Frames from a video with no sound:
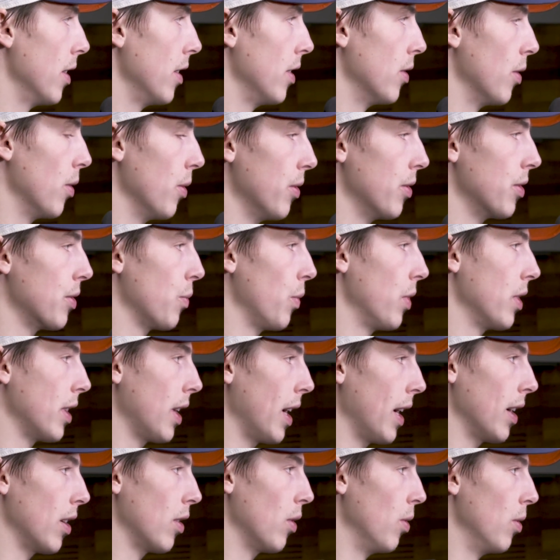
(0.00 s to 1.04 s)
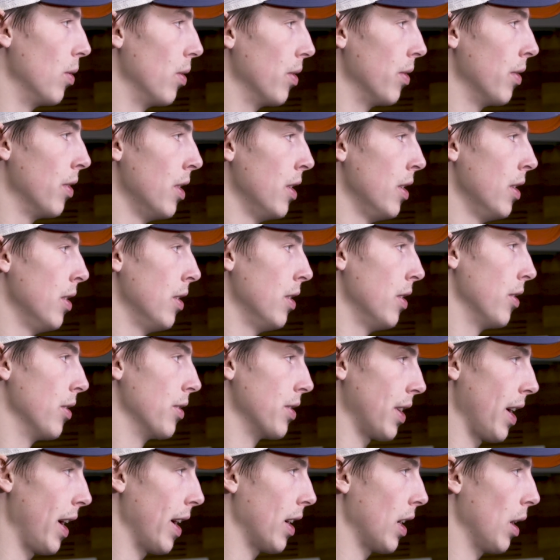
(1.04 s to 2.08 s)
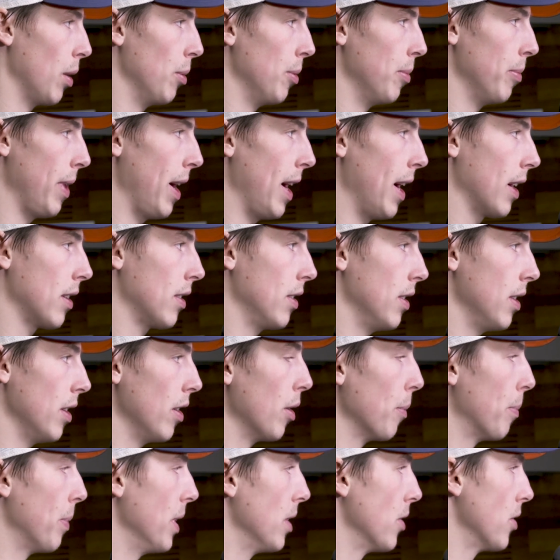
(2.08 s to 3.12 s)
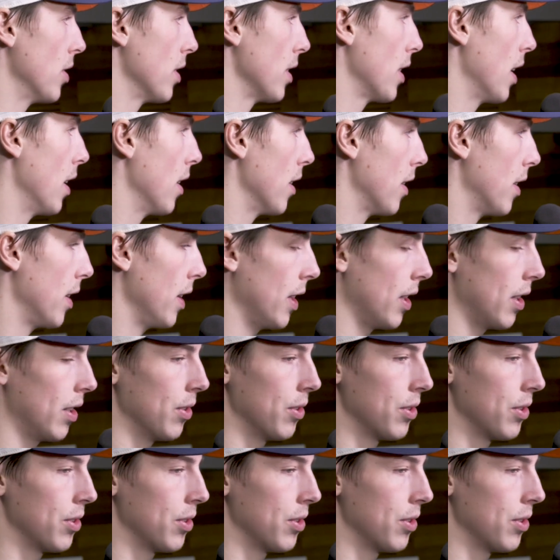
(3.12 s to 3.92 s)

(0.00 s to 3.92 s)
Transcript: You know, there's one guy going, there's a guy coming back, the deer pinching kind of thing.